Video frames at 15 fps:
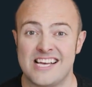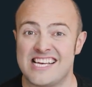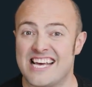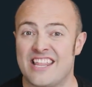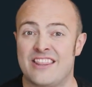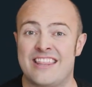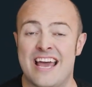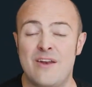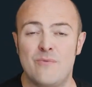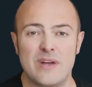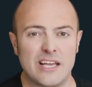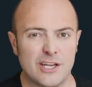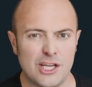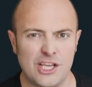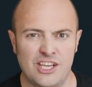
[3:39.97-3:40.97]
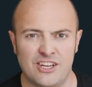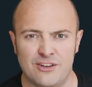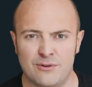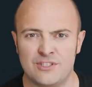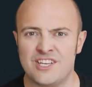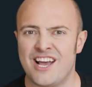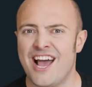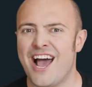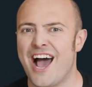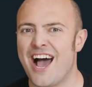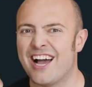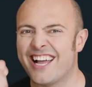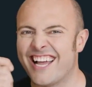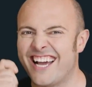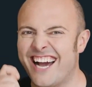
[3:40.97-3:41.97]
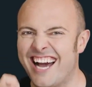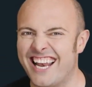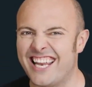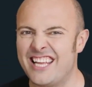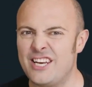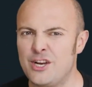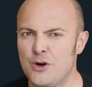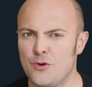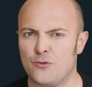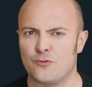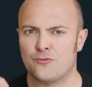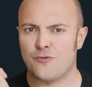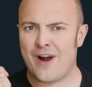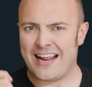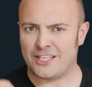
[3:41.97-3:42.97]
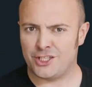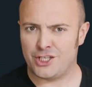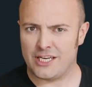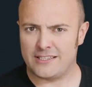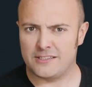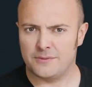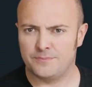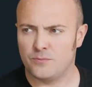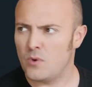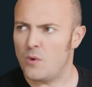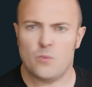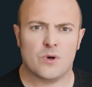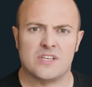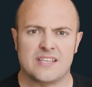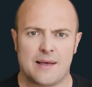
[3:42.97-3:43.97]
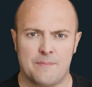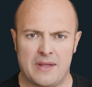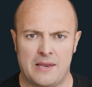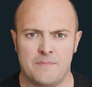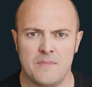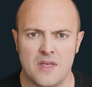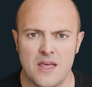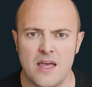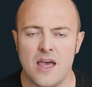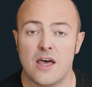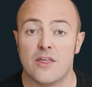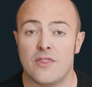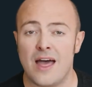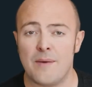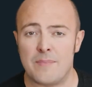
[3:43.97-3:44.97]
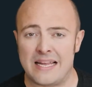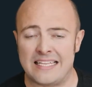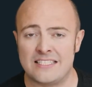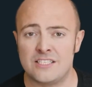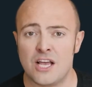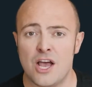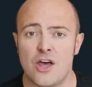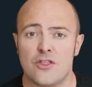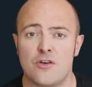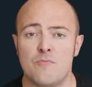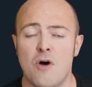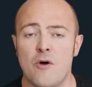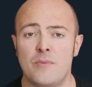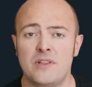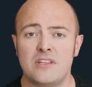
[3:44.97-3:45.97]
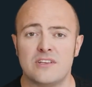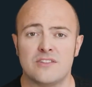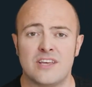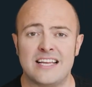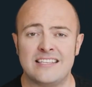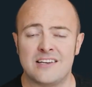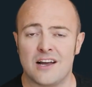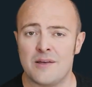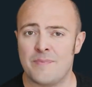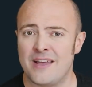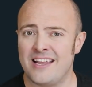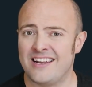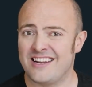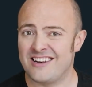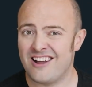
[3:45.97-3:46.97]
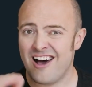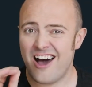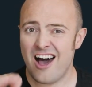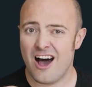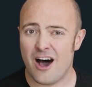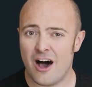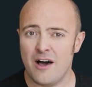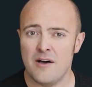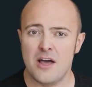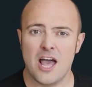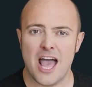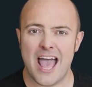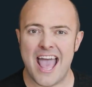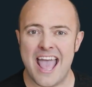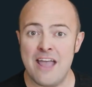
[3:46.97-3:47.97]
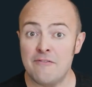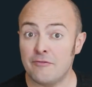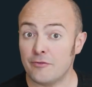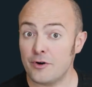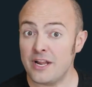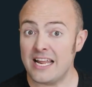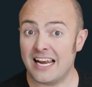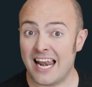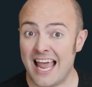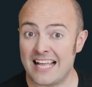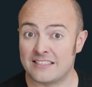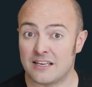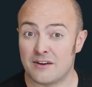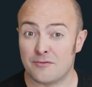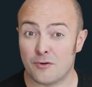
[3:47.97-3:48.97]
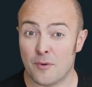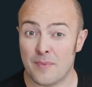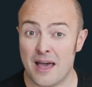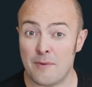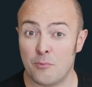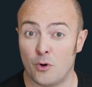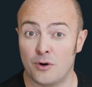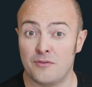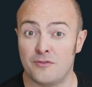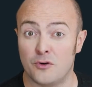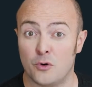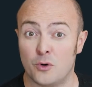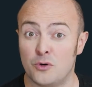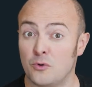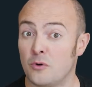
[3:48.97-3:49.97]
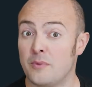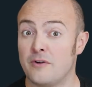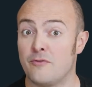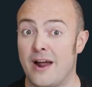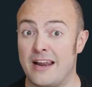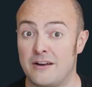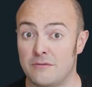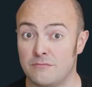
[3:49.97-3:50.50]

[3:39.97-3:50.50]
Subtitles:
and then we're going to use a colored ratchet. But what does that mean? That means the moment they type in an R, every letter from that point forward will be red.